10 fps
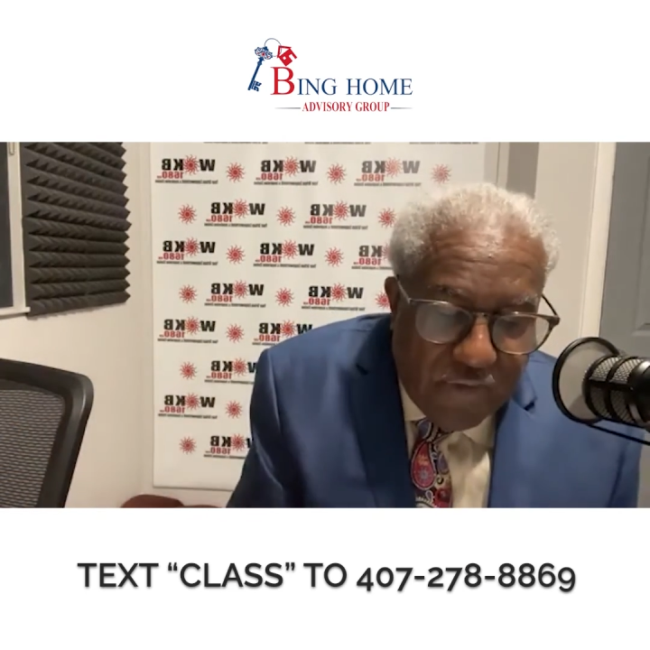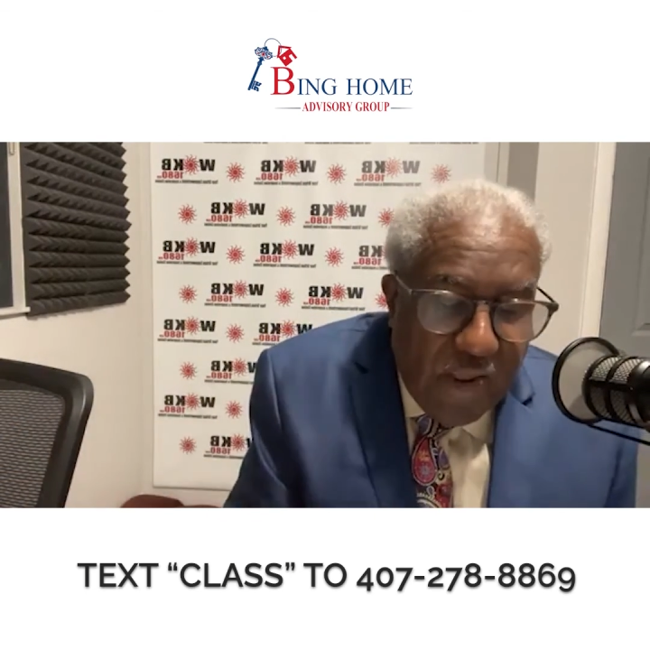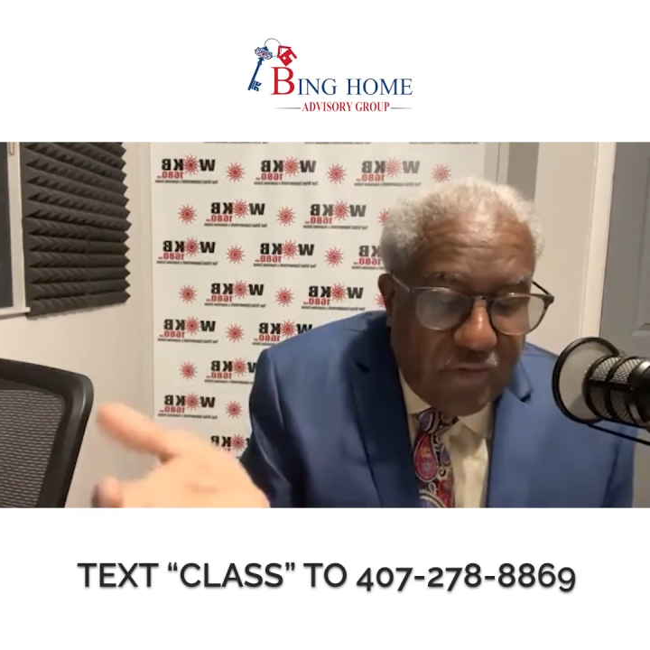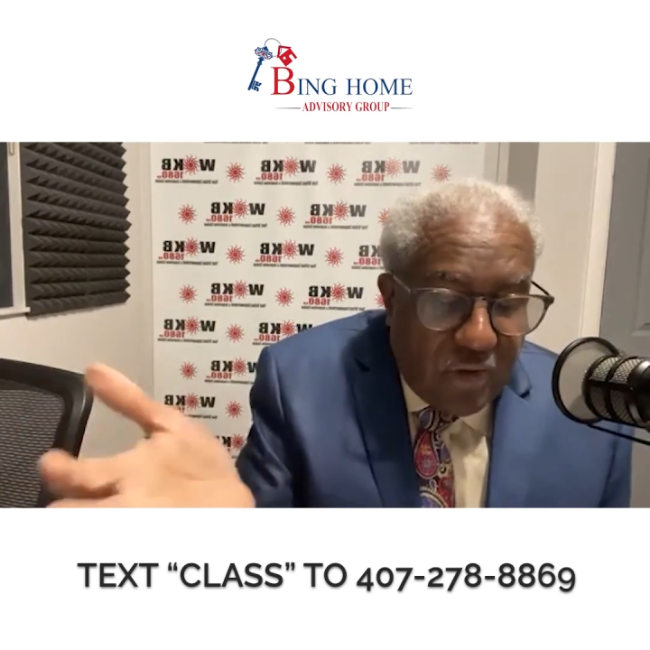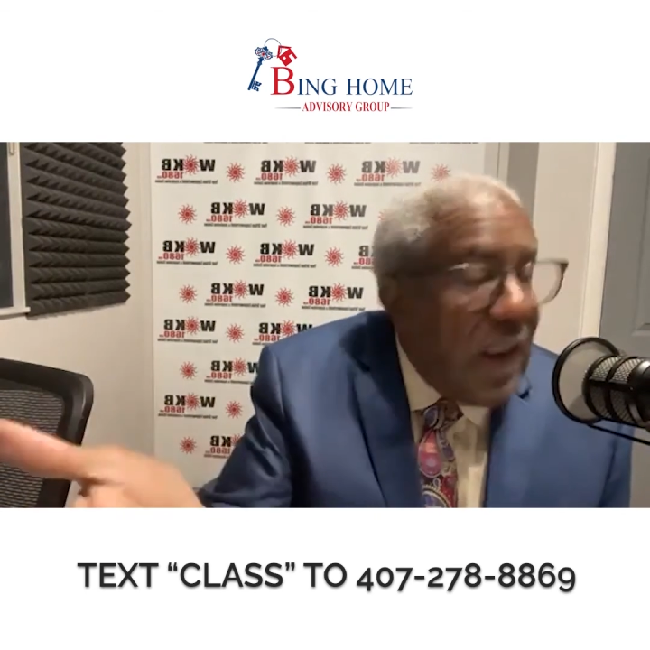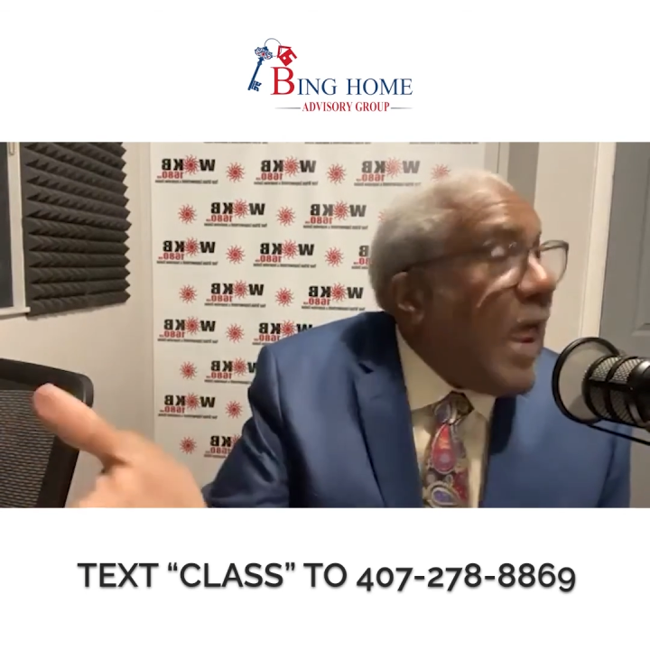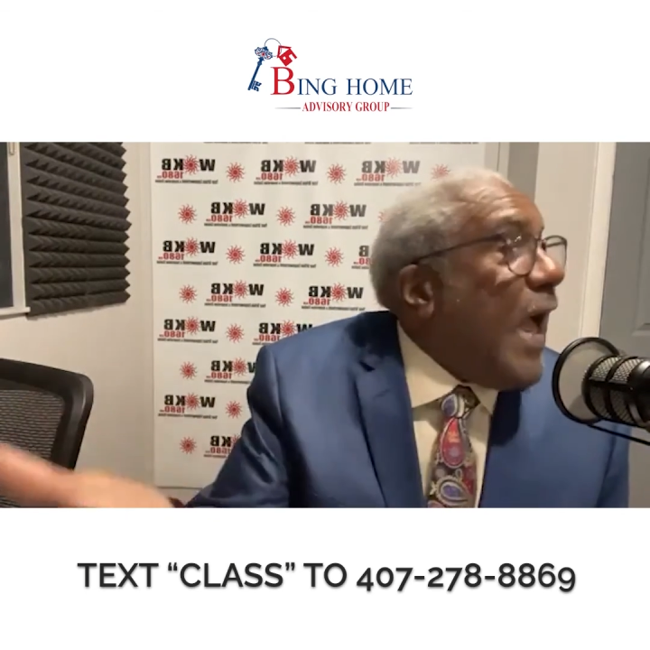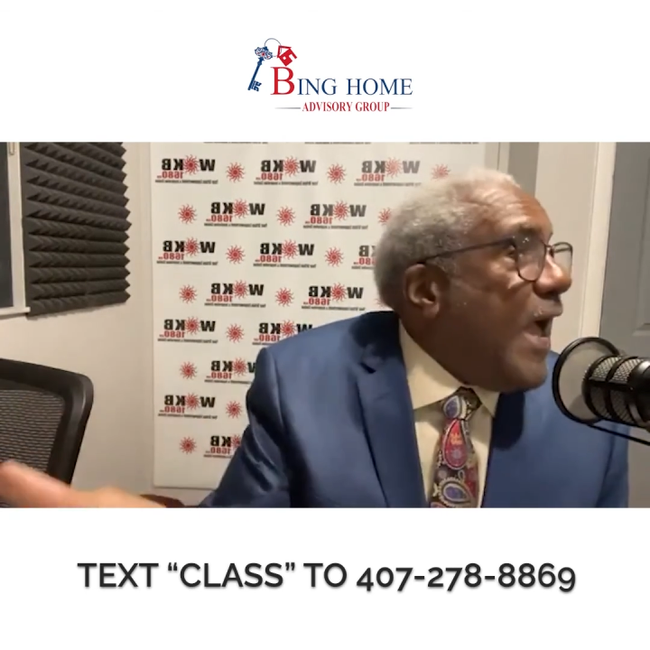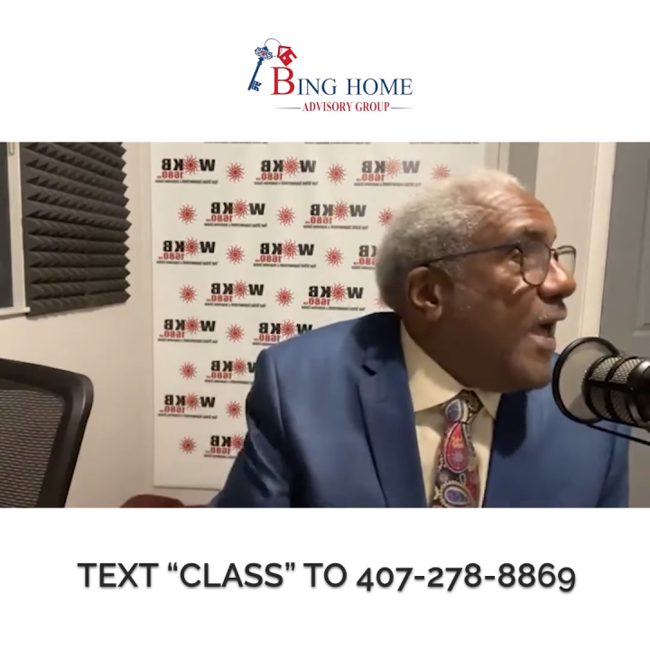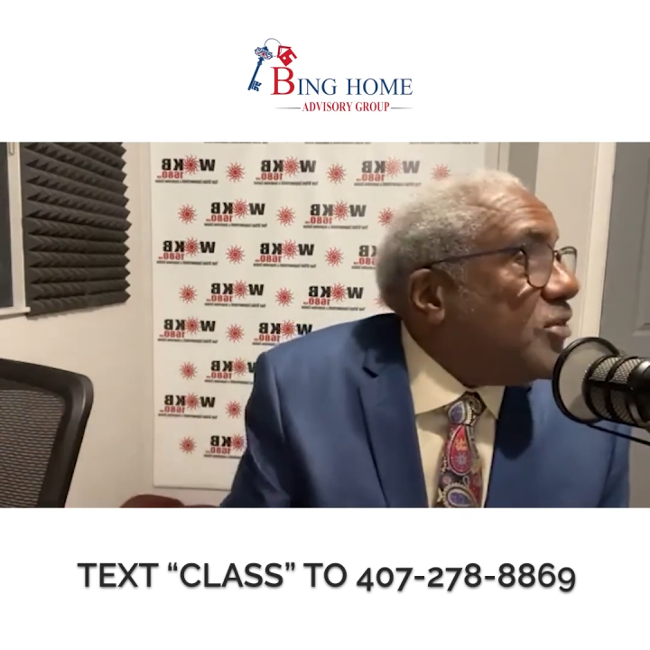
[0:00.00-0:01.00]
Text
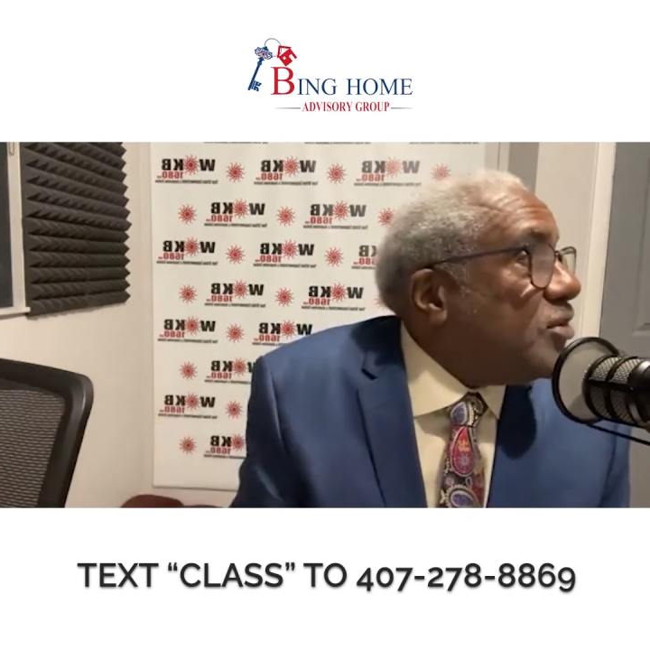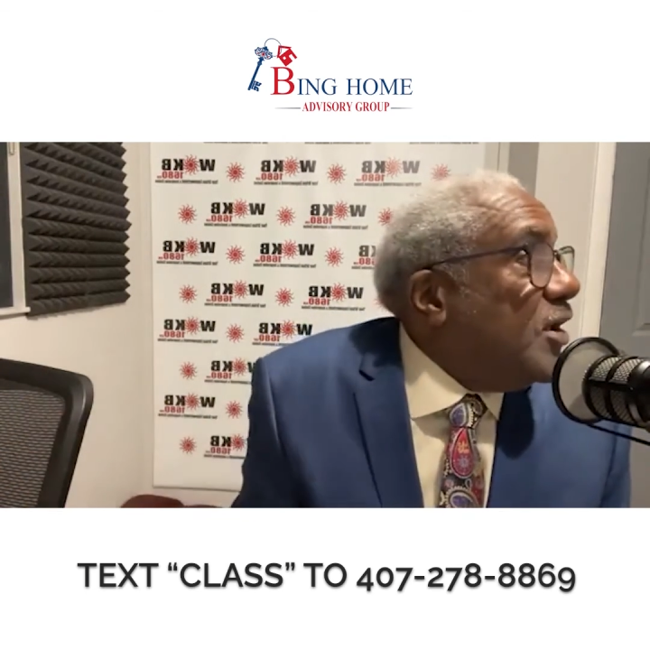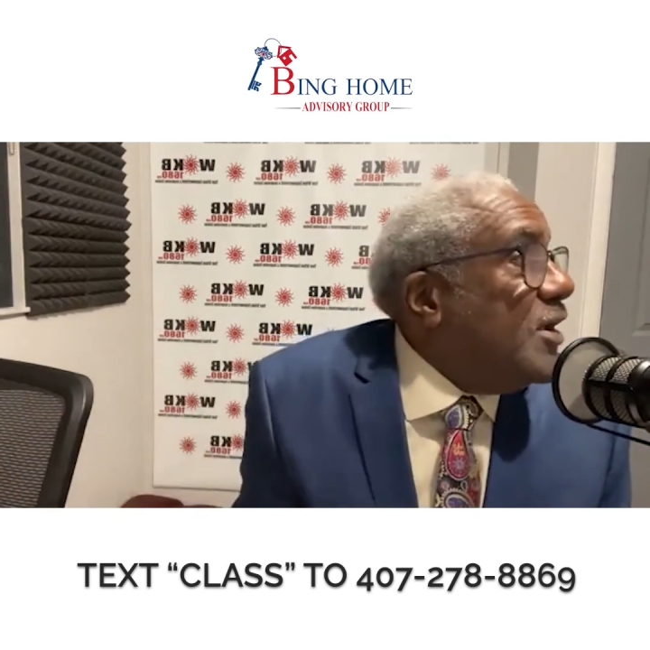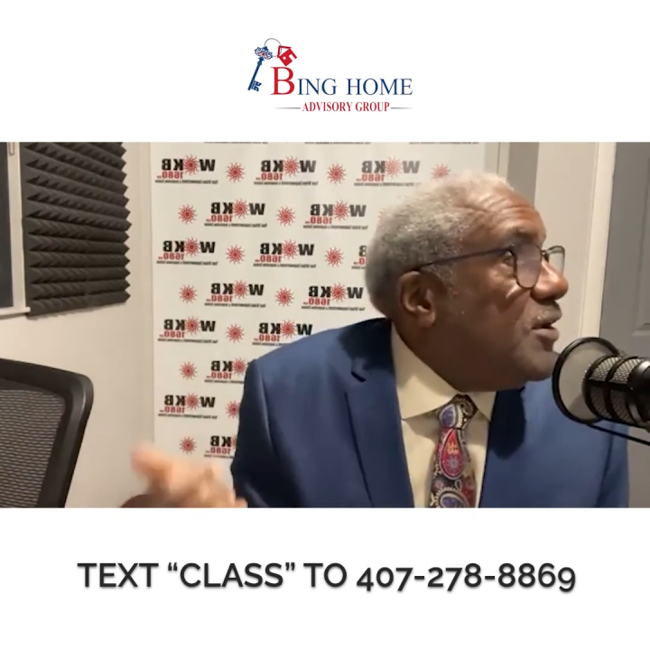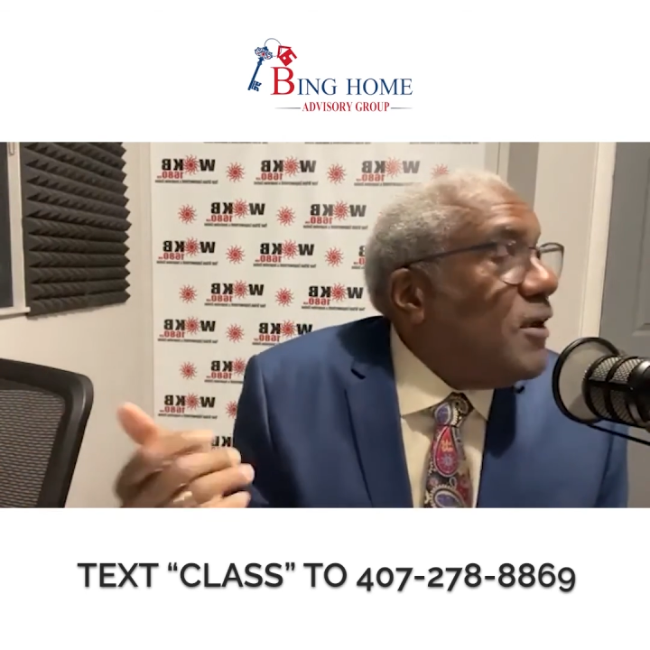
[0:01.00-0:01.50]
CLASS